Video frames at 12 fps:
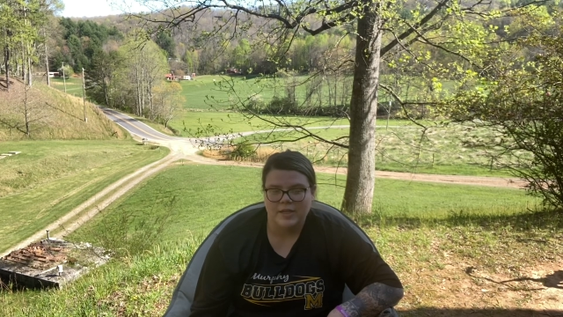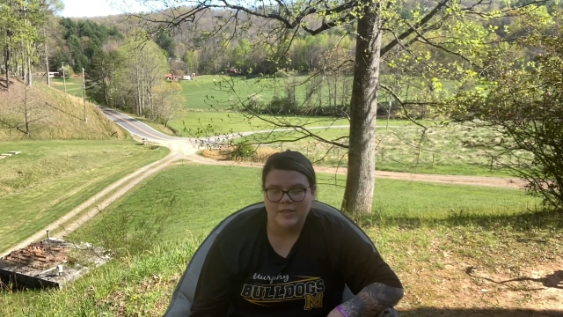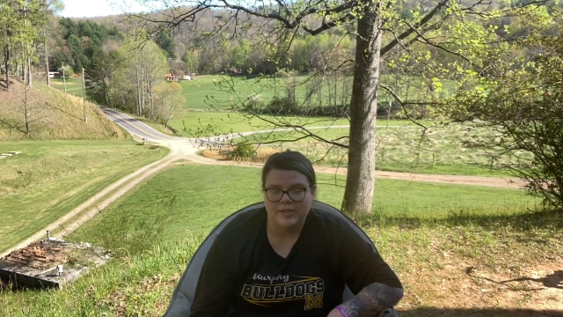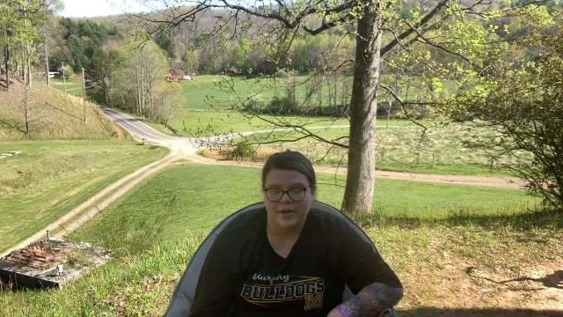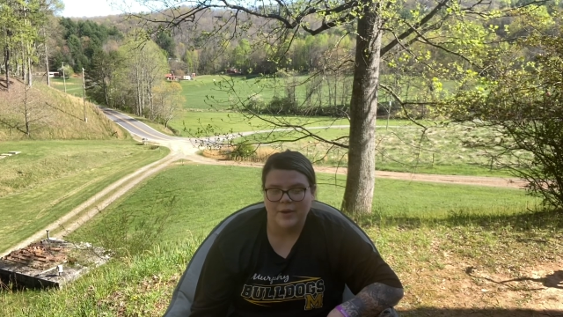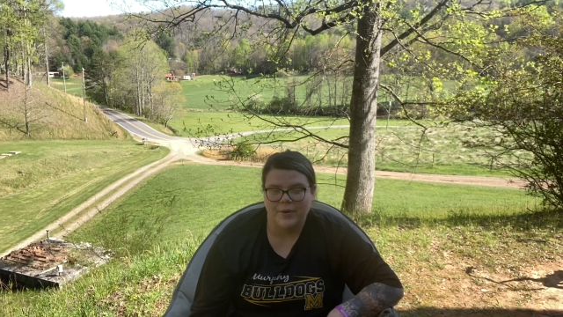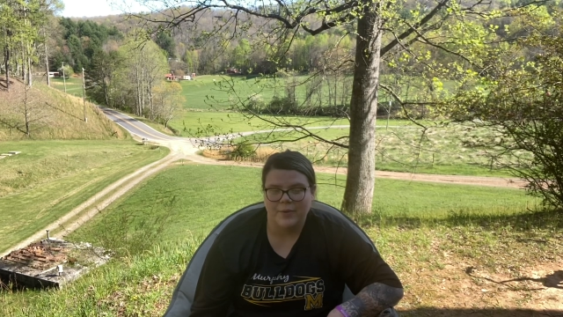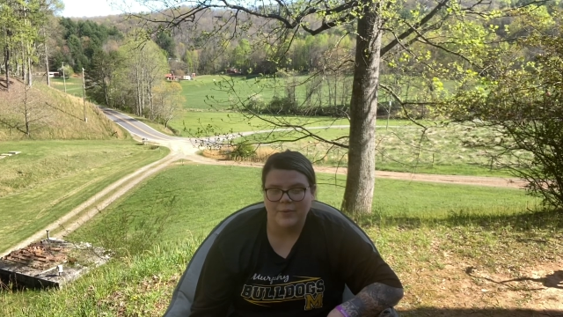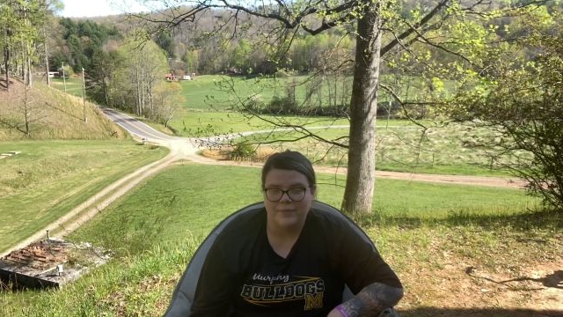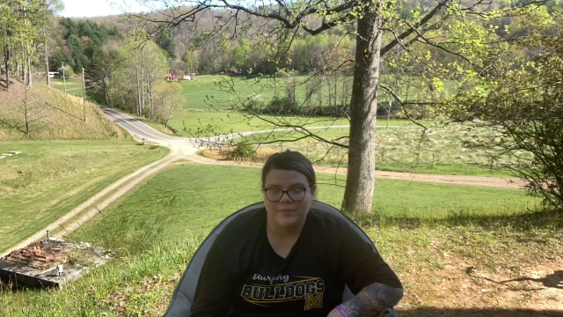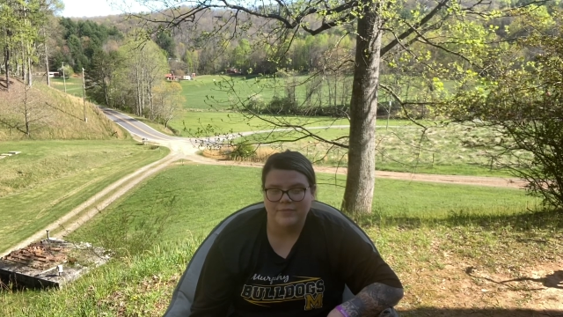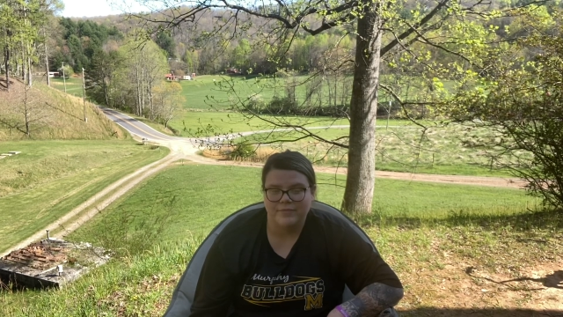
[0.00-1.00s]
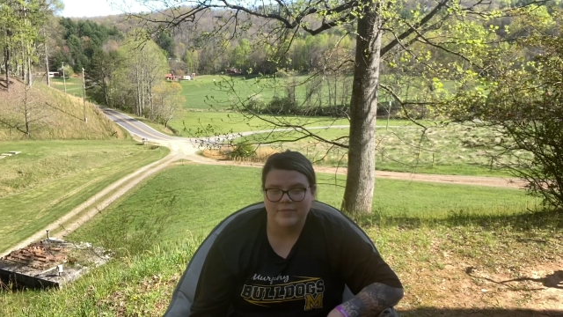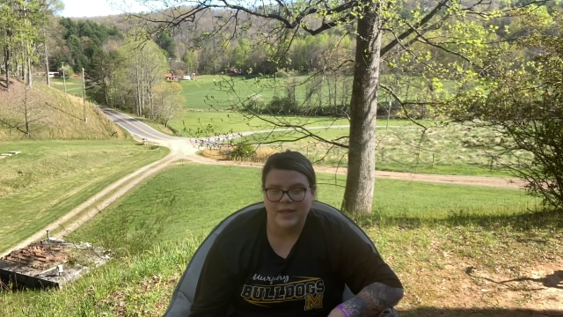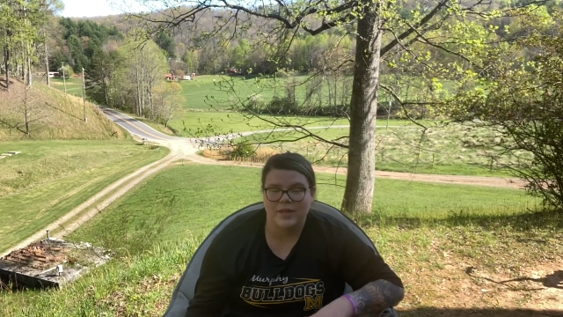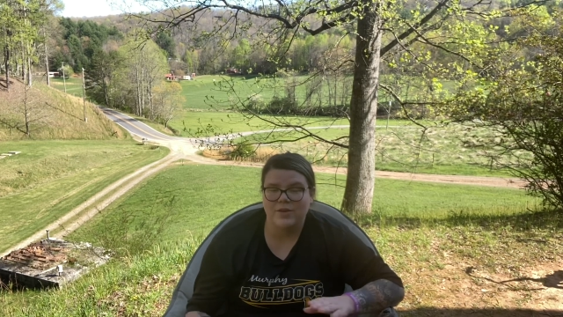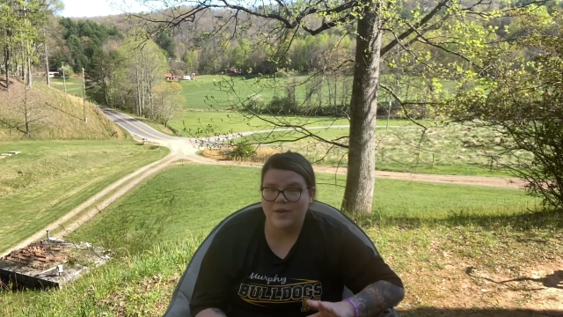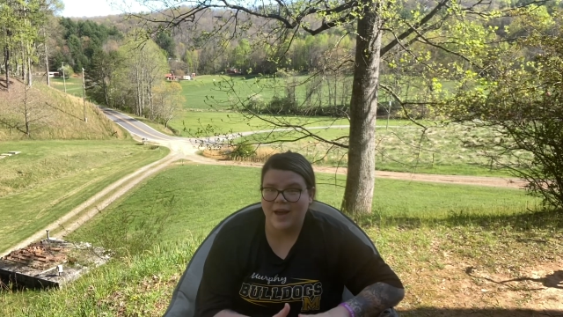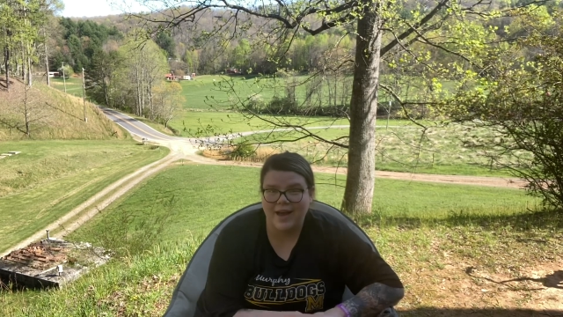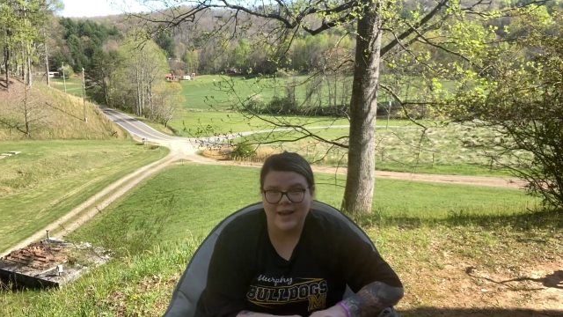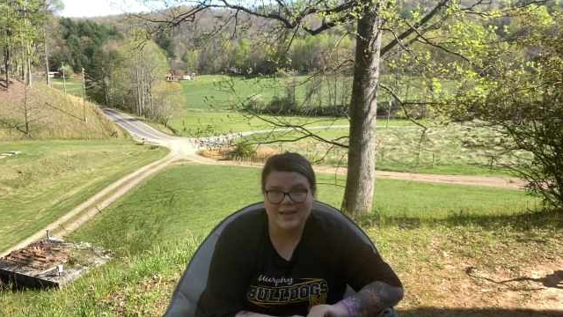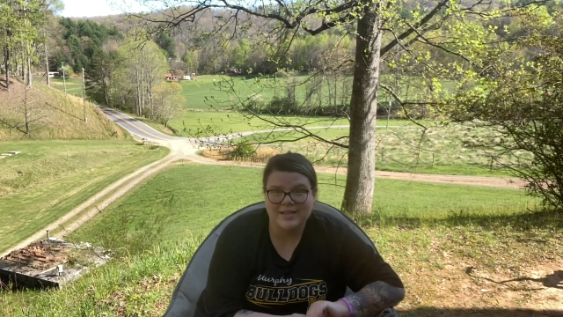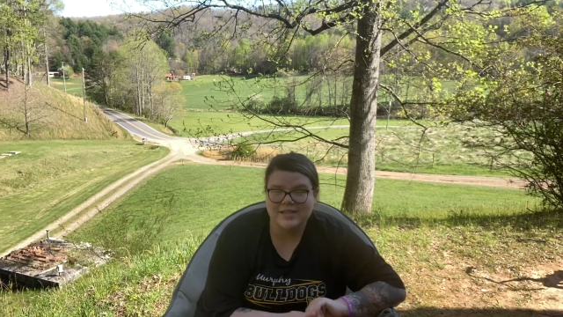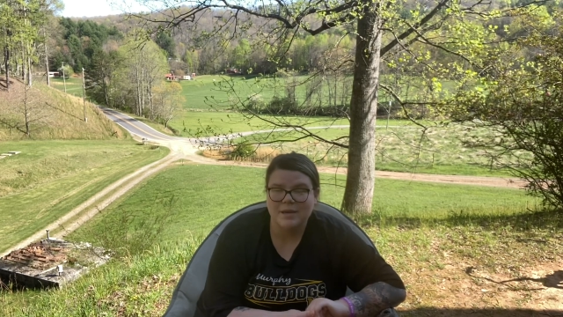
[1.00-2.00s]
So thank you
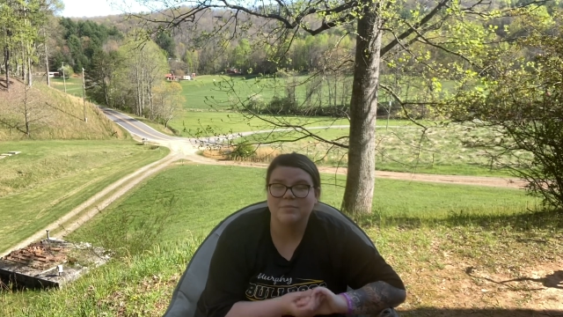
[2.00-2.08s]
guys.